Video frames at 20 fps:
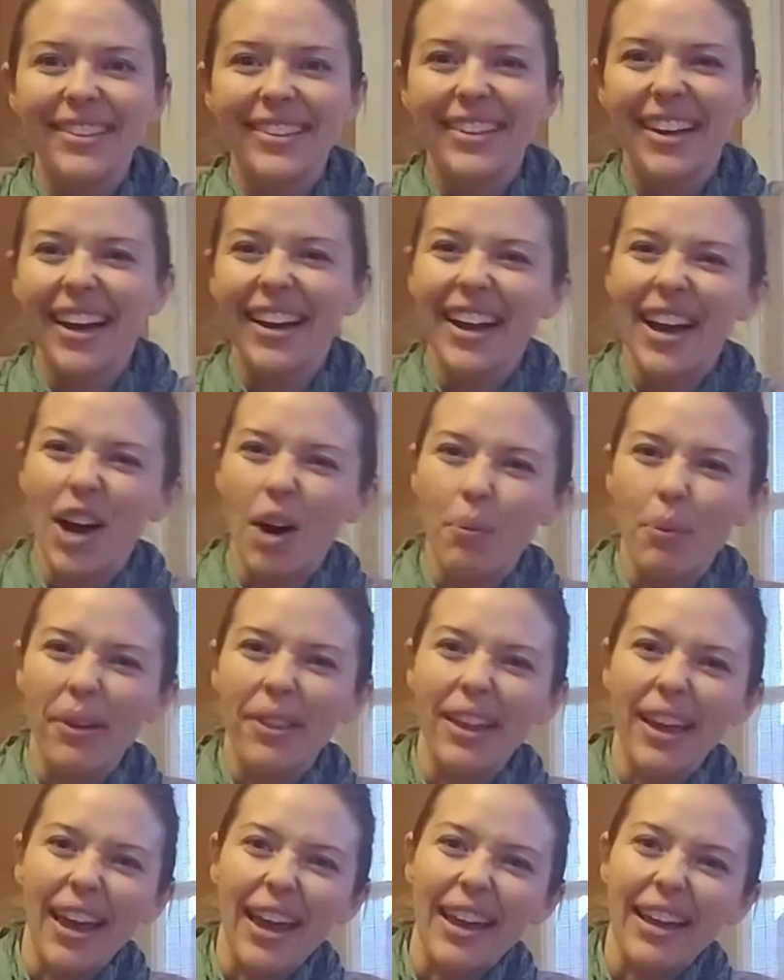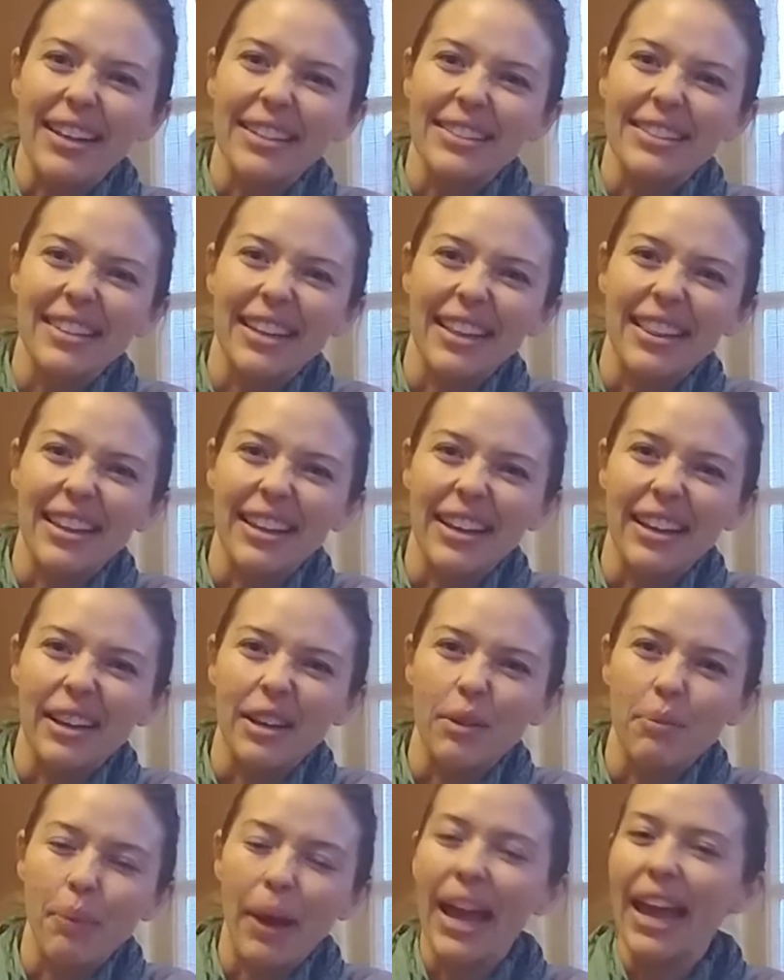kind of help with the aches and
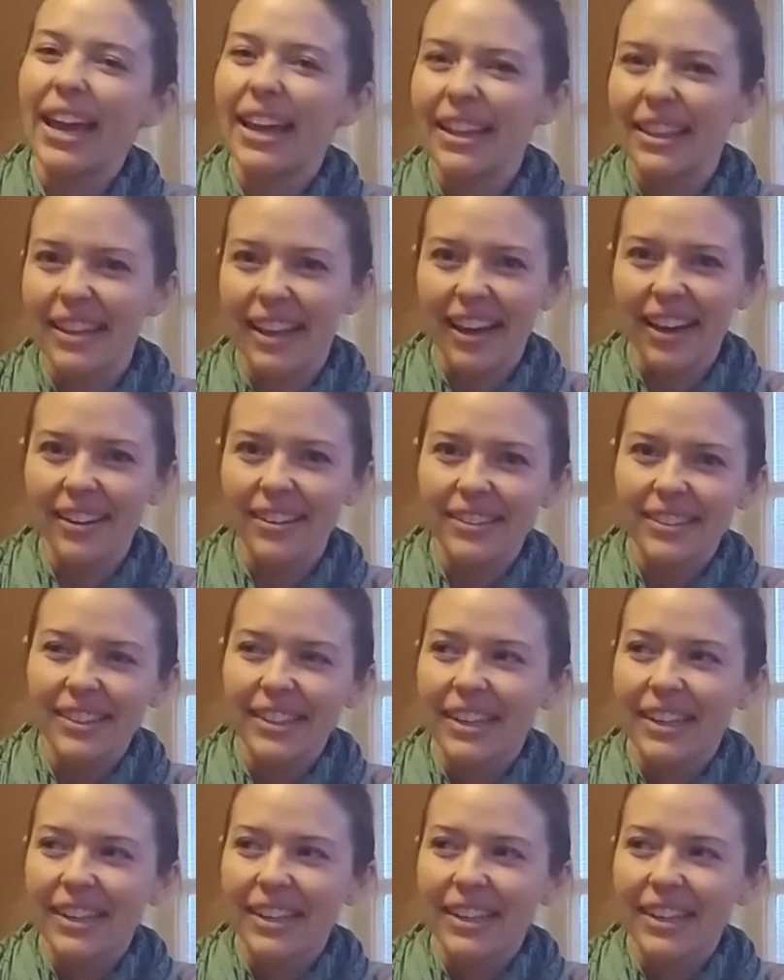the pain that